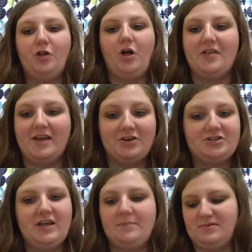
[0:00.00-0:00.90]
the
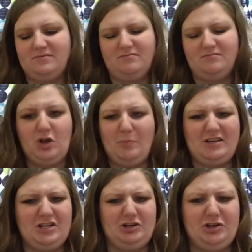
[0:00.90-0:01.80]
intercepts, no big
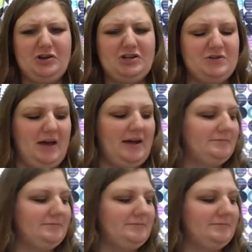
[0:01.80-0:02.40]
deal. You could do that.